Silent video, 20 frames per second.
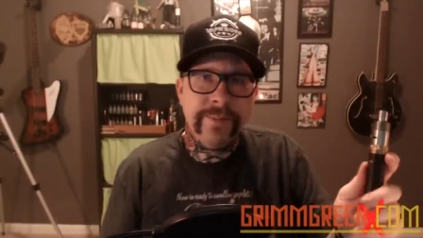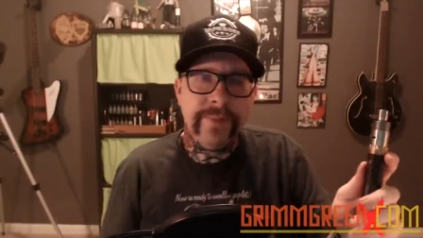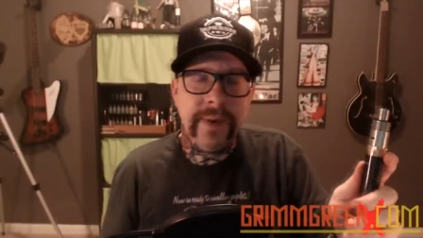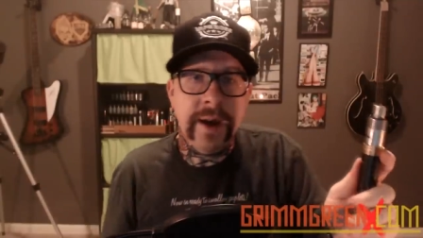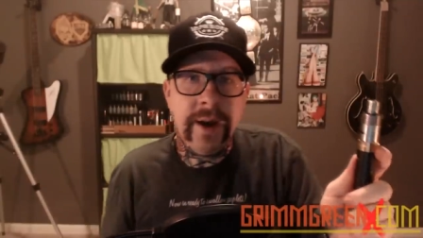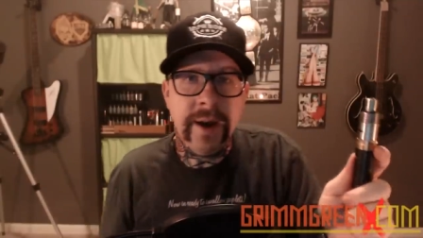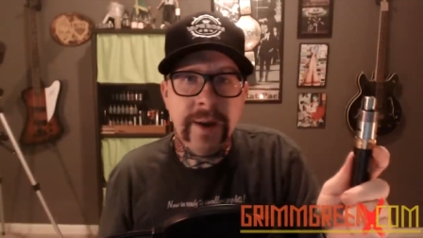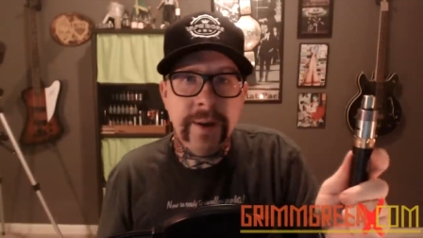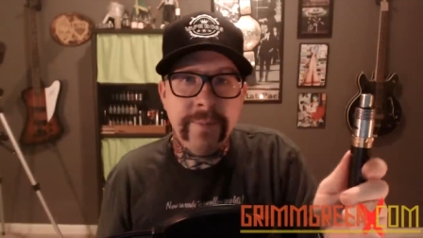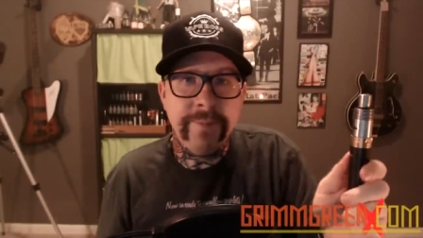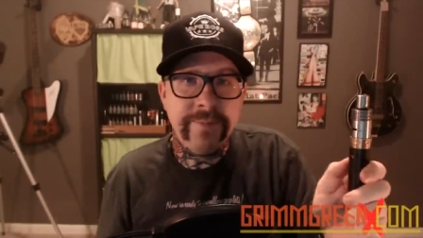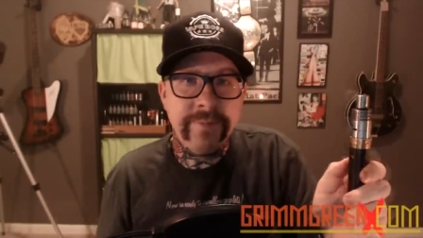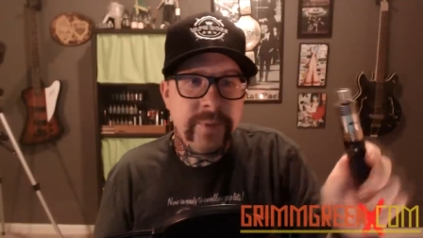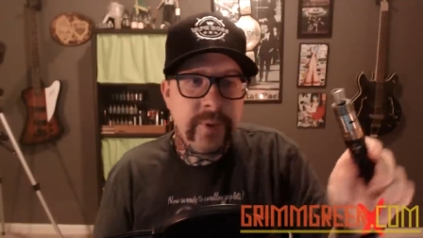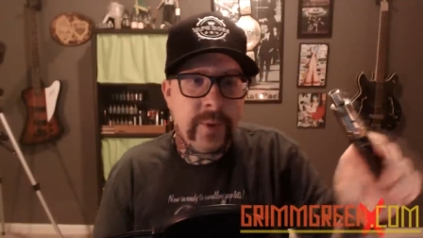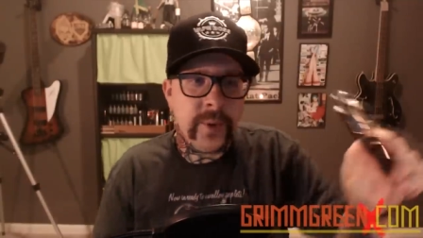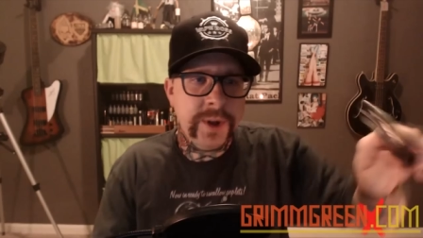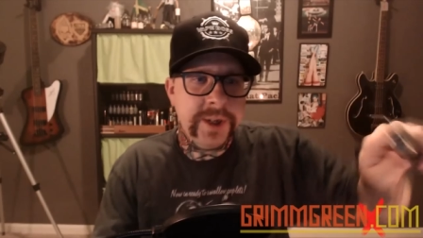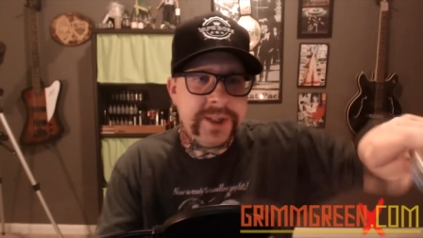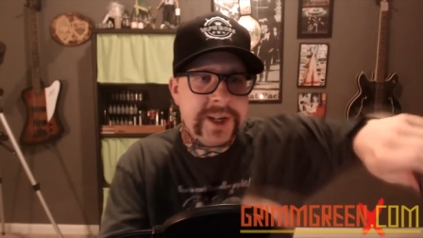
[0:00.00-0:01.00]
Um,
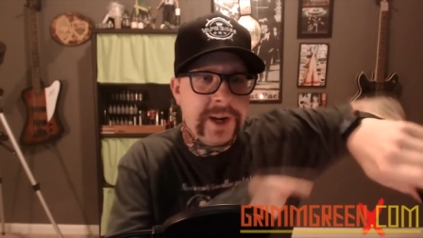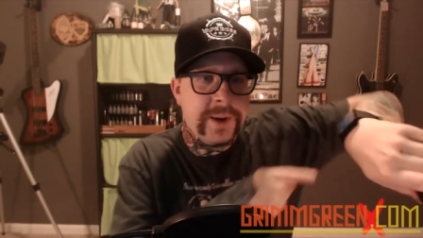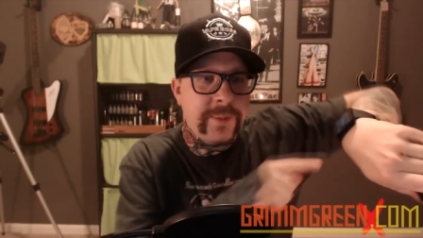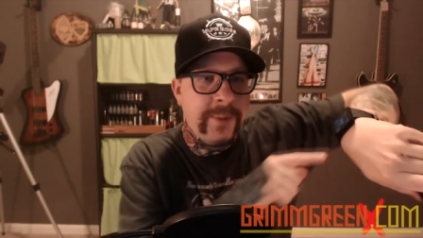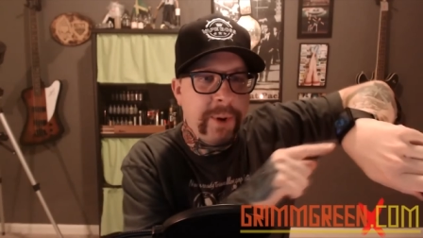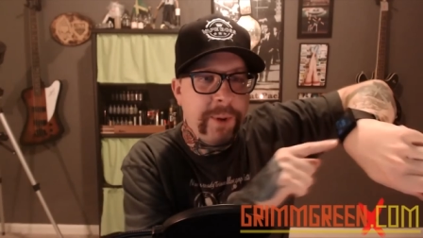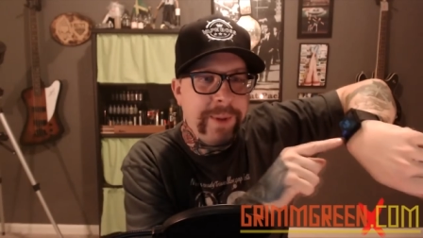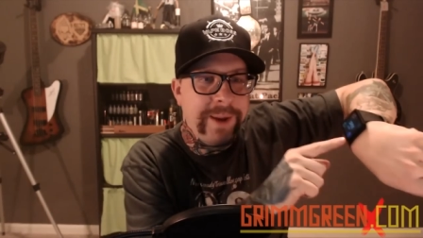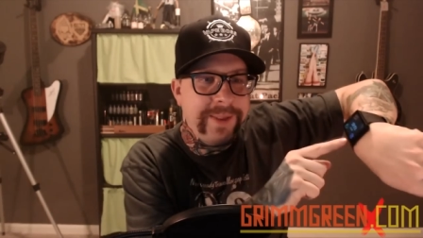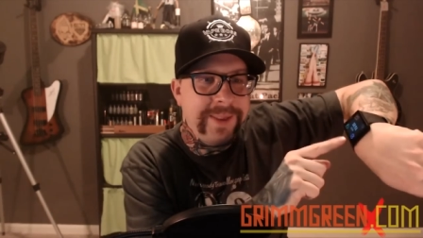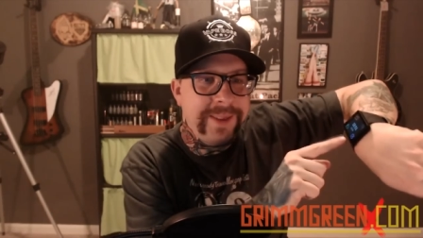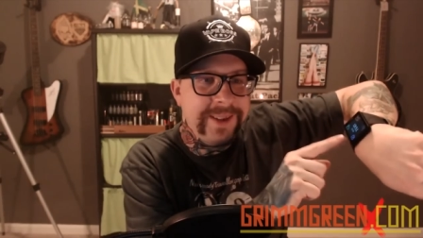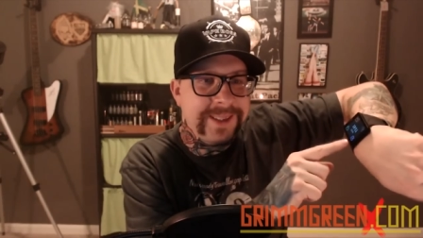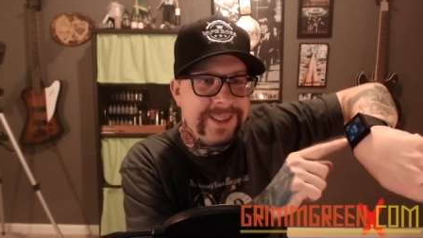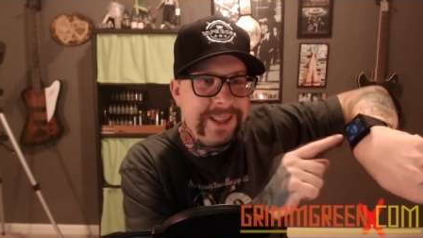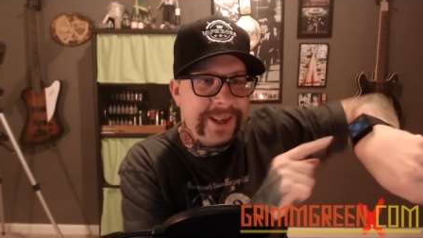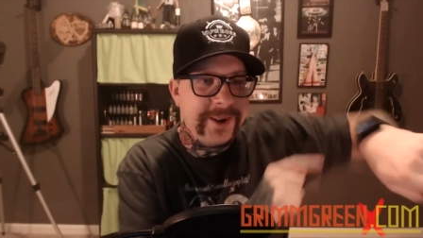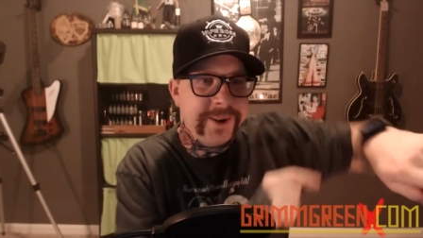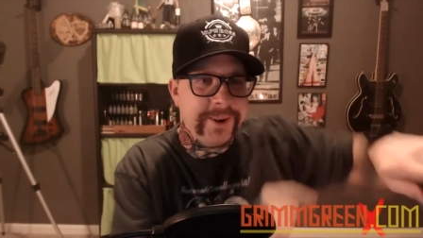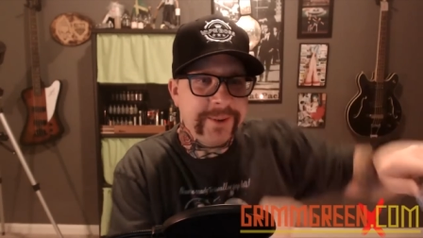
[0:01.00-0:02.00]
we're going to talk more about this
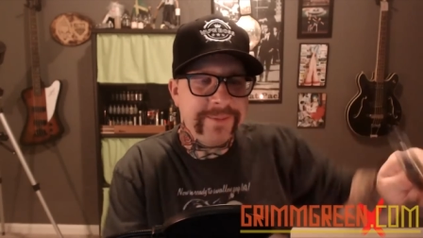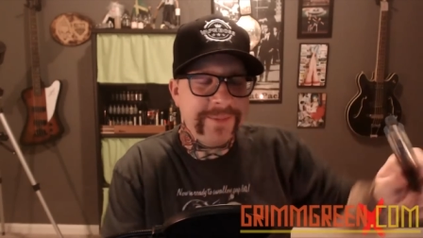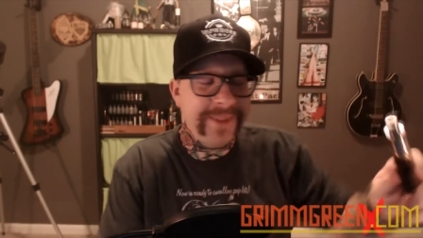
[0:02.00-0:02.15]
later.